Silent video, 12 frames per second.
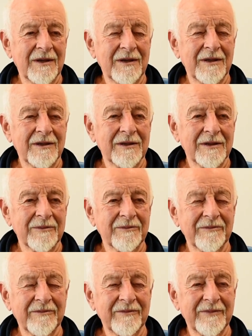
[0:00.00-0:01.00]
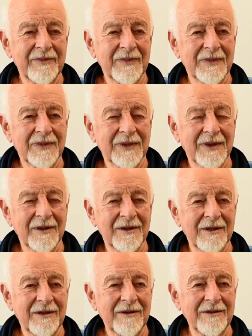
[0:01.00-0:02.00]
you're an official,
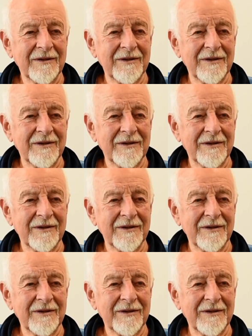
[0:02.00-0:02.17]
but